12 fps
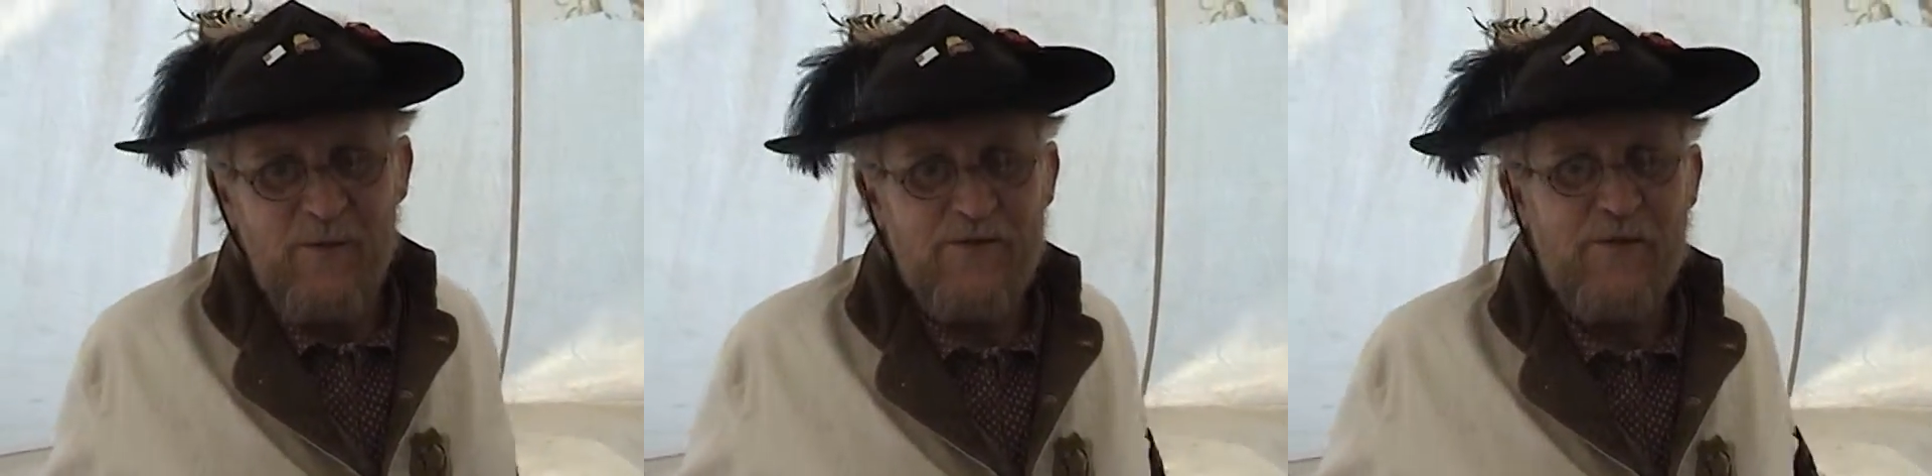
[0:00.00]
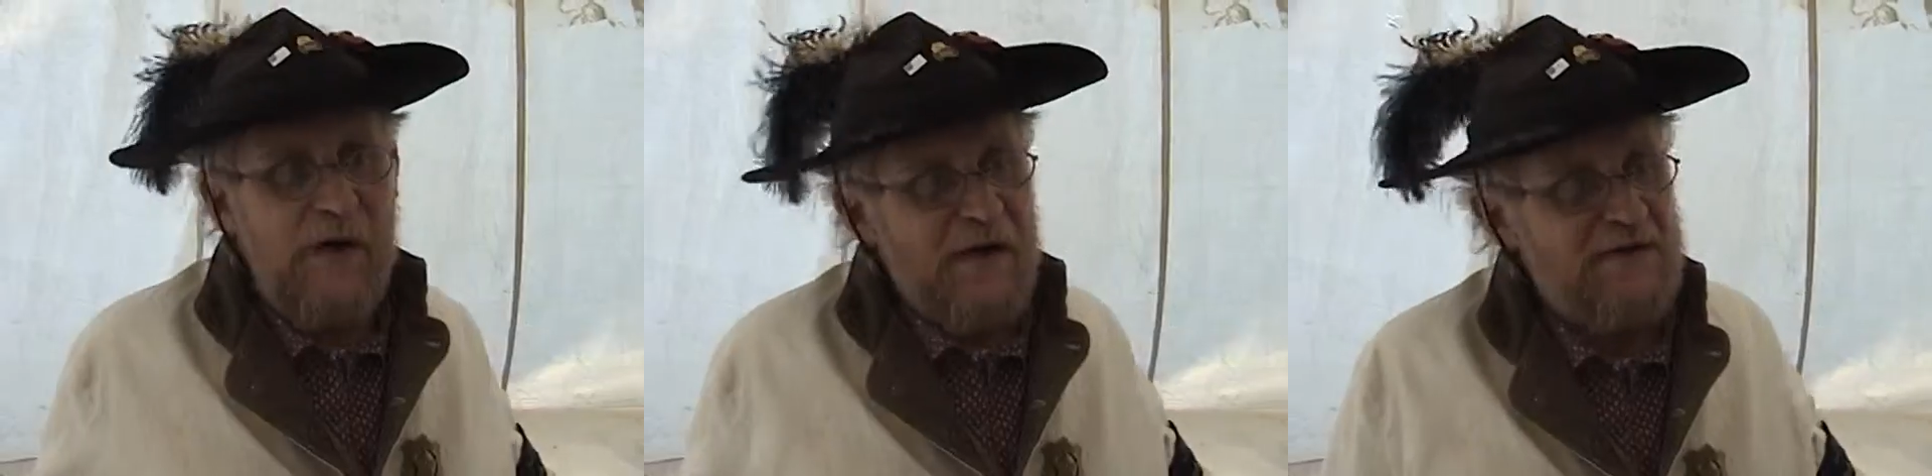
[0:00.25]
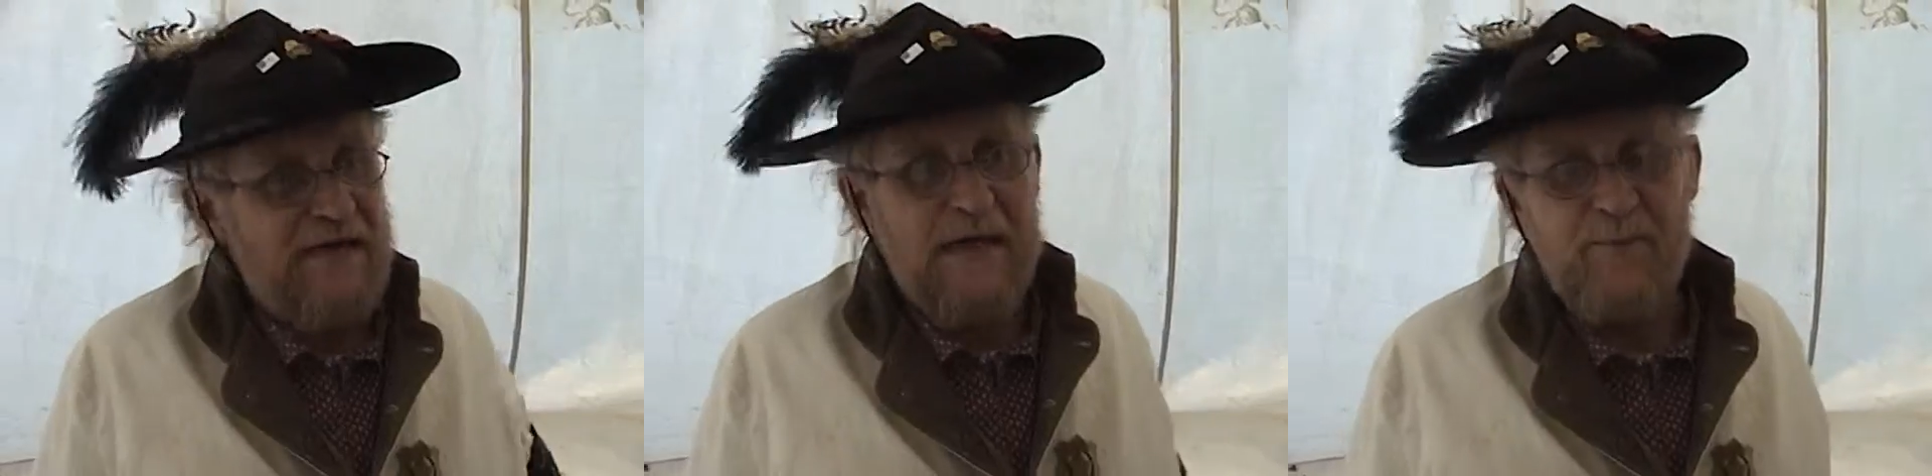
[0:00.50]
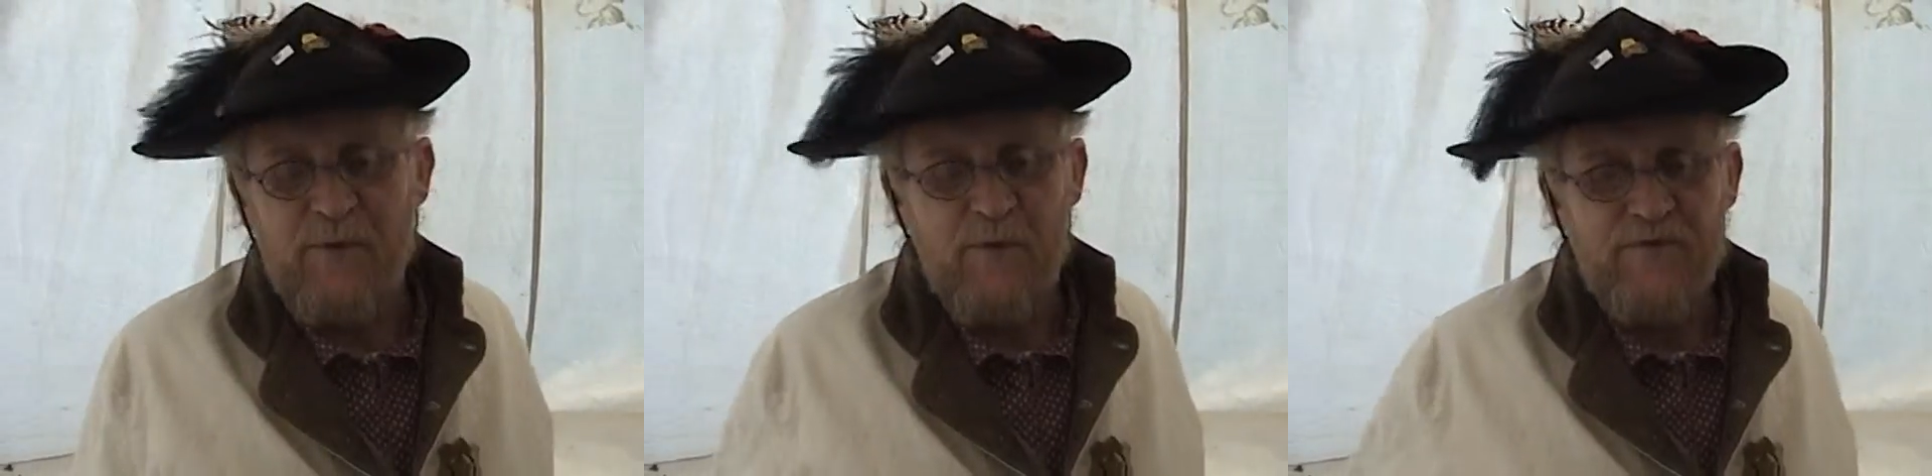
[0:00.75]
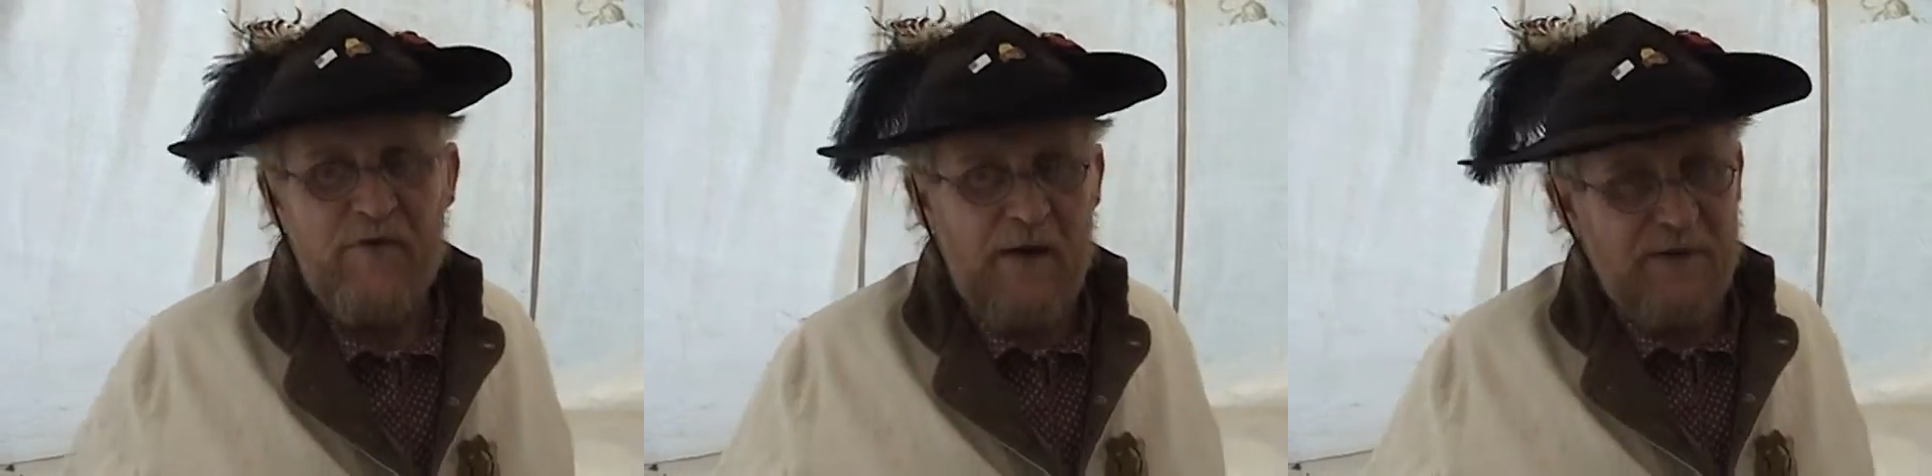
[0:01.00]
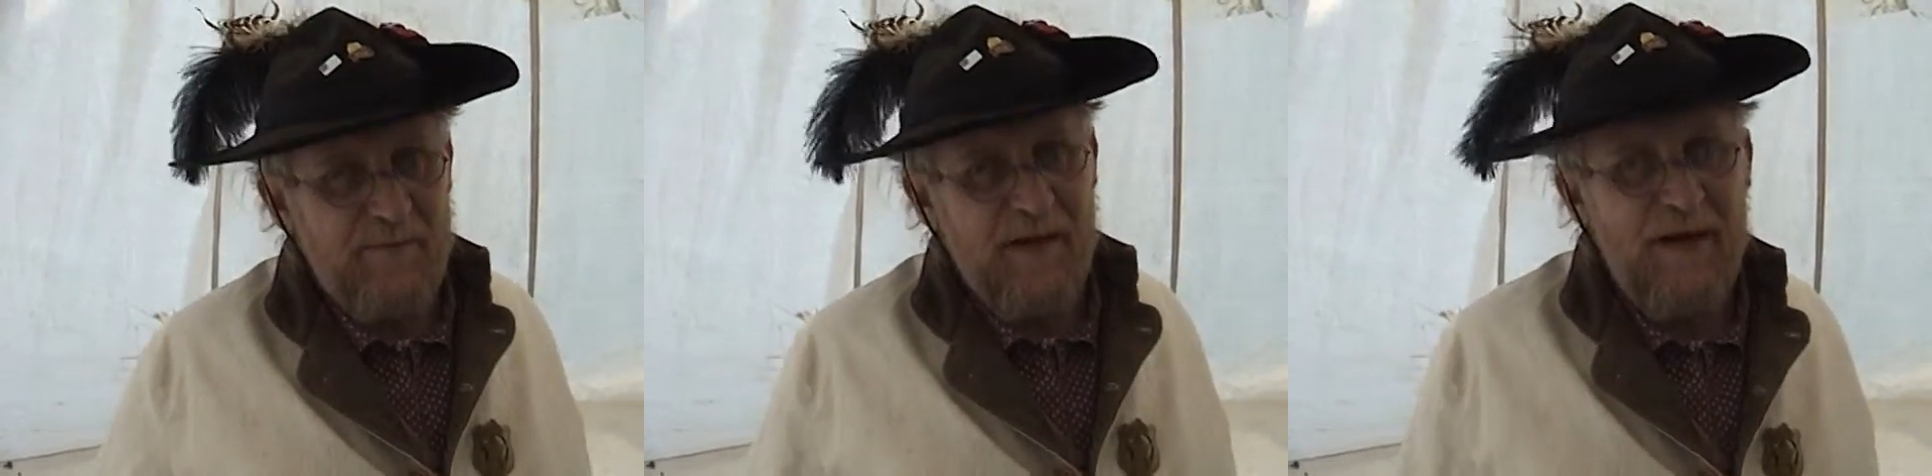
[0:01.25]
We've gone camping, we've
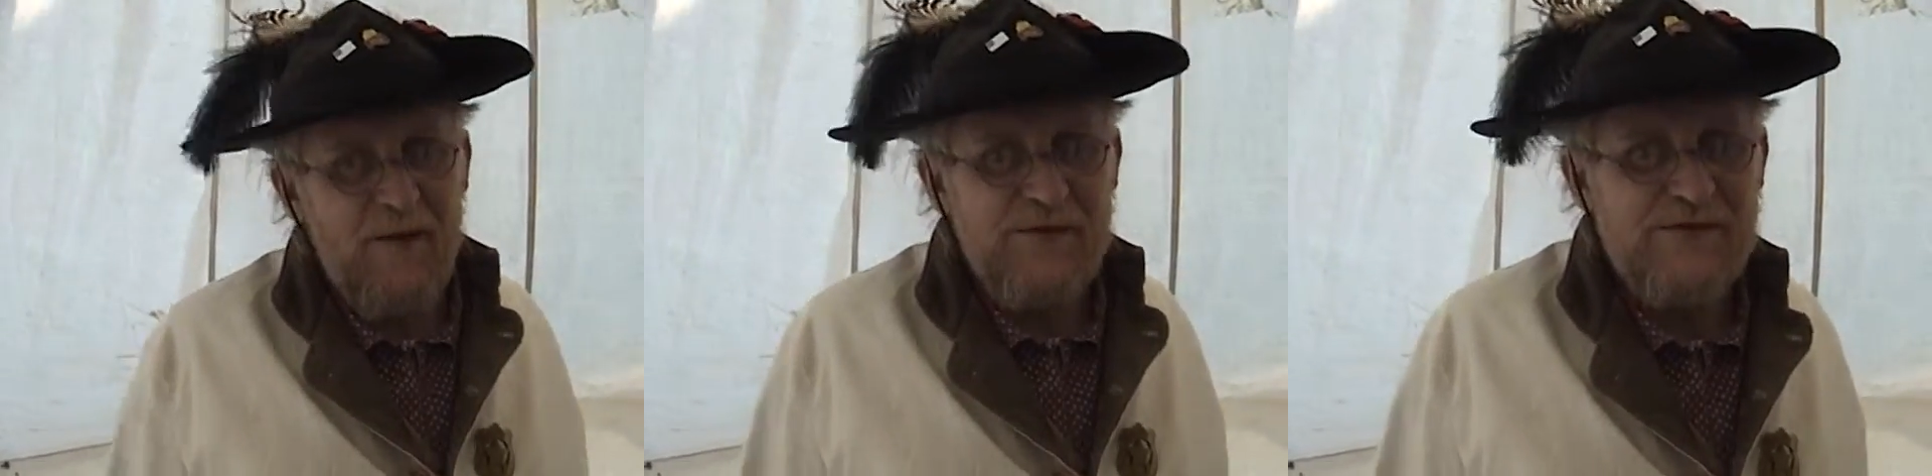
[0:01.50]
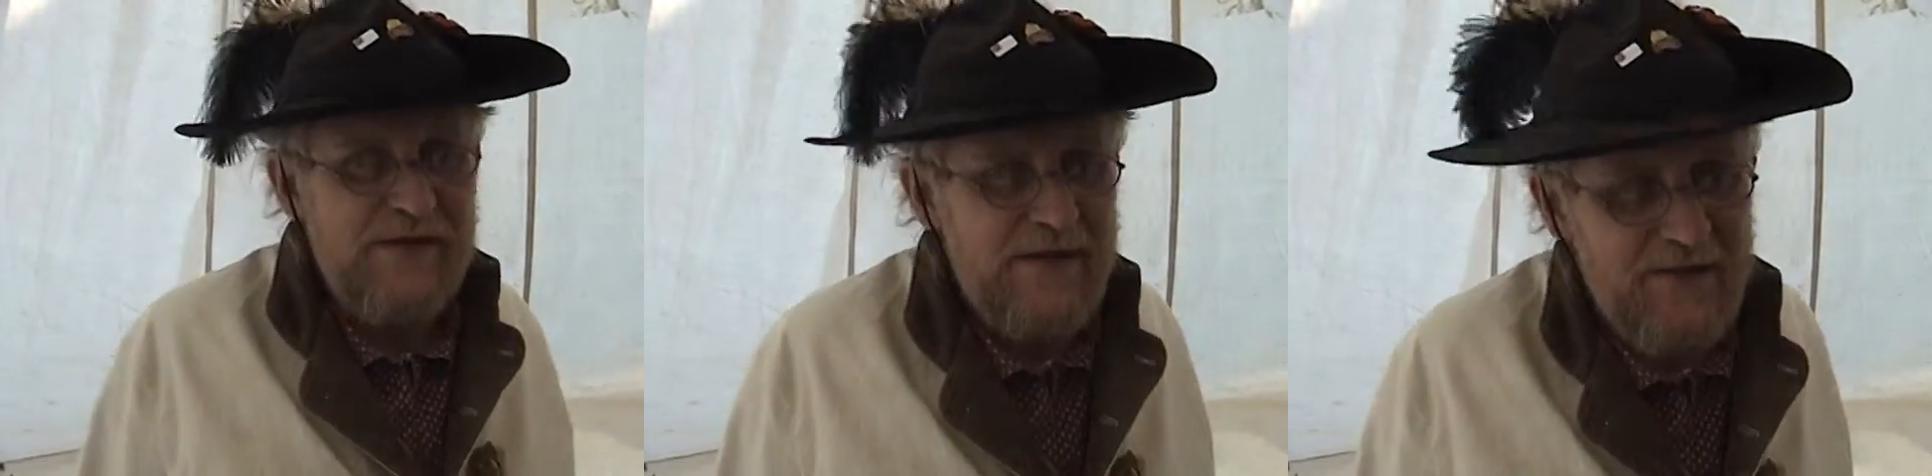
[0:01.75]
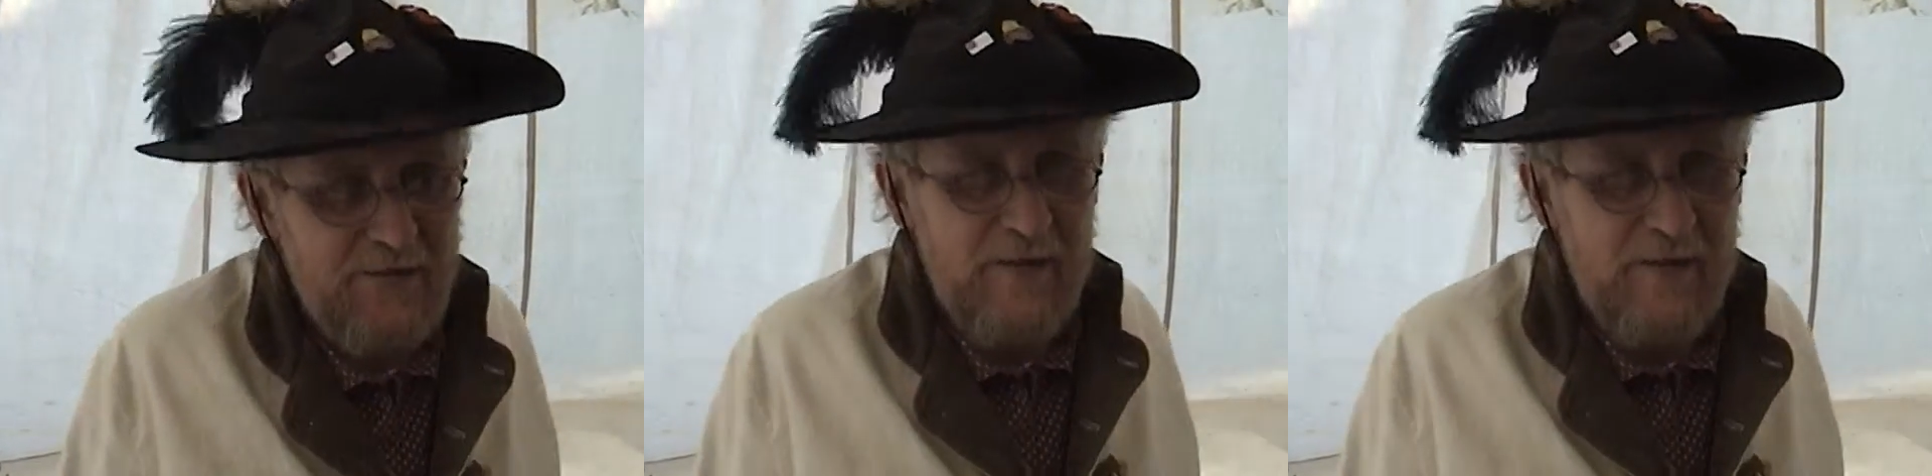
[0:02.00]
gone to powwows together,